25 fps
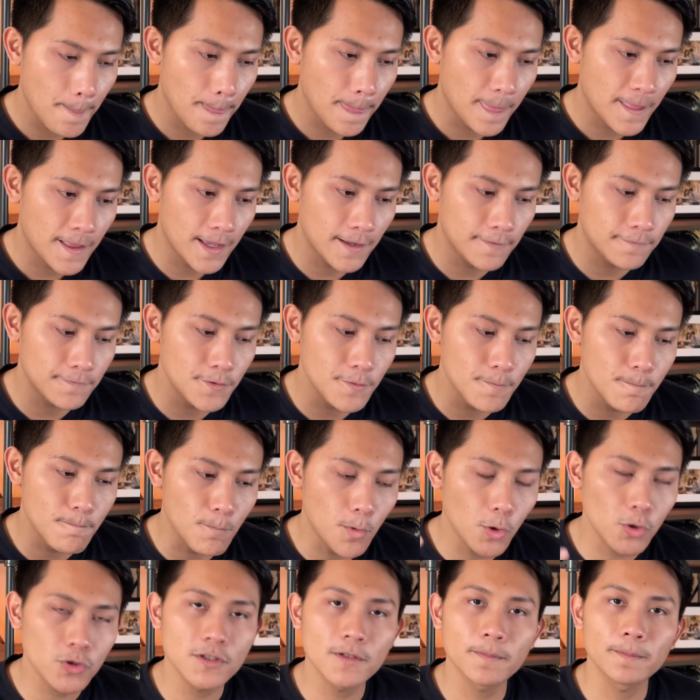if you
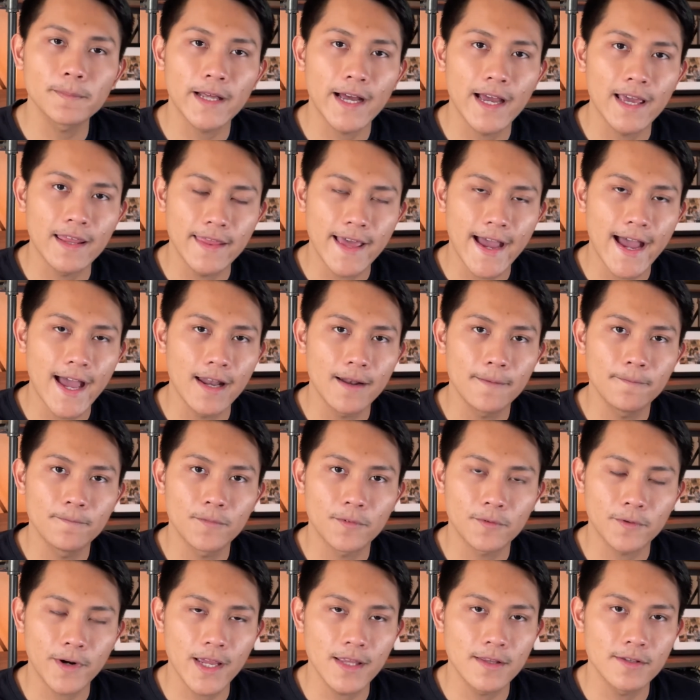multiply that,
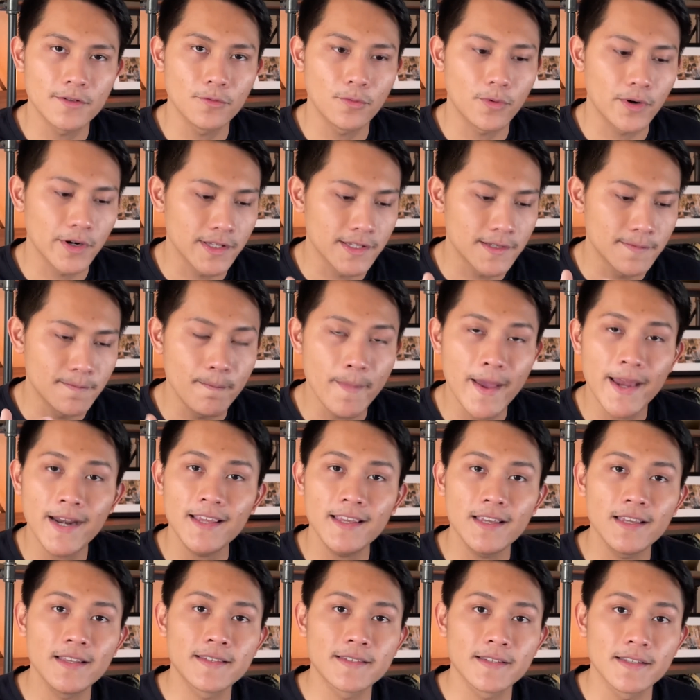right, towards many
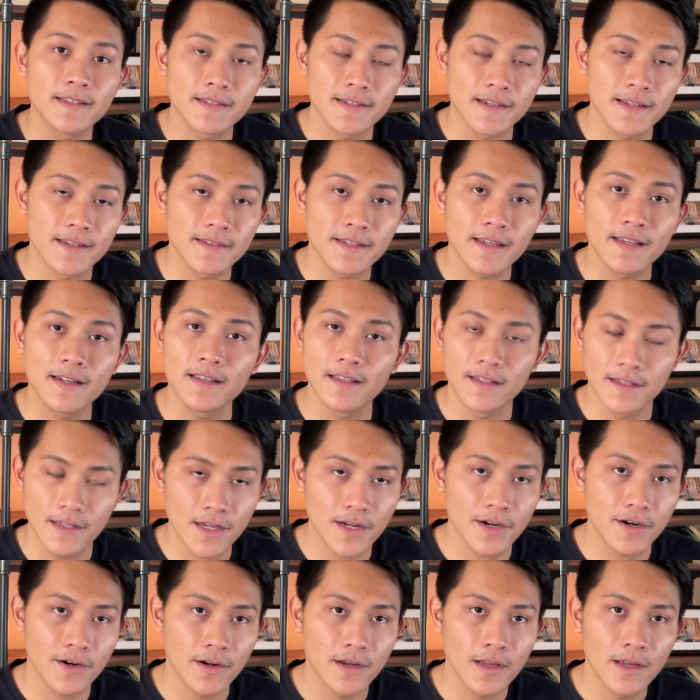instances in a
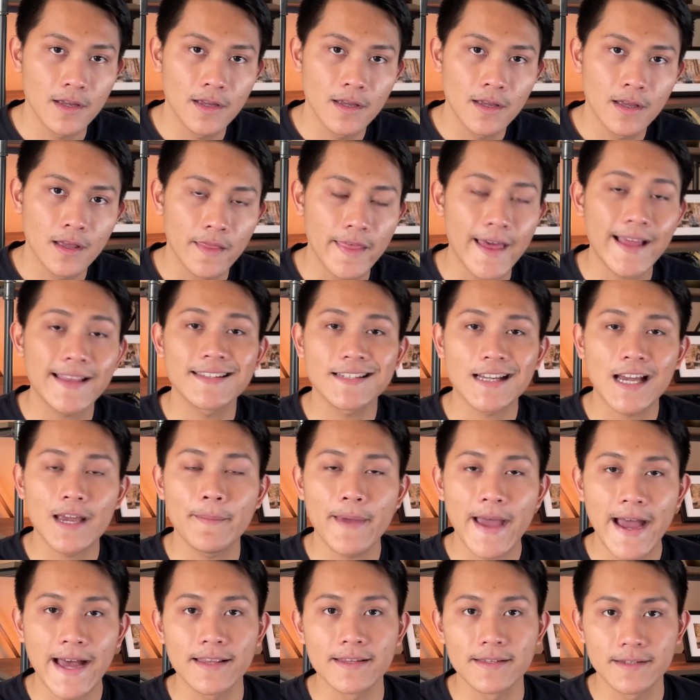year, that time
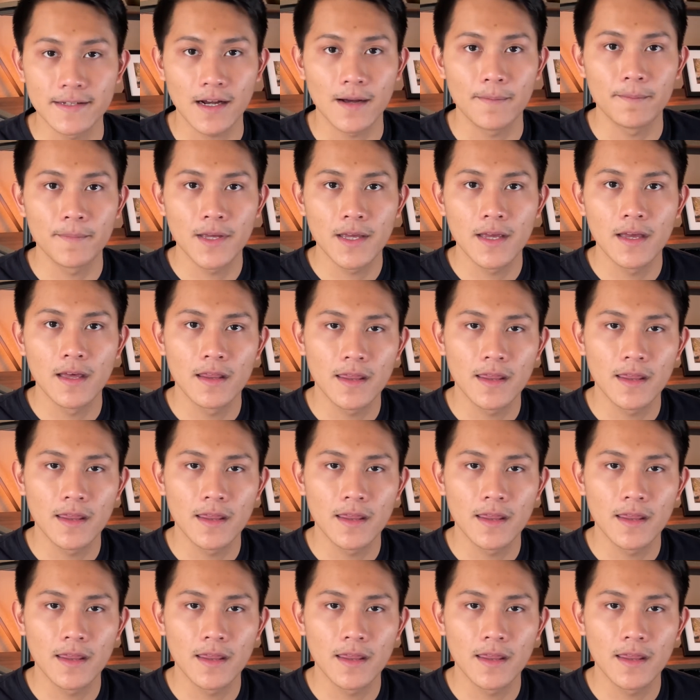adds up.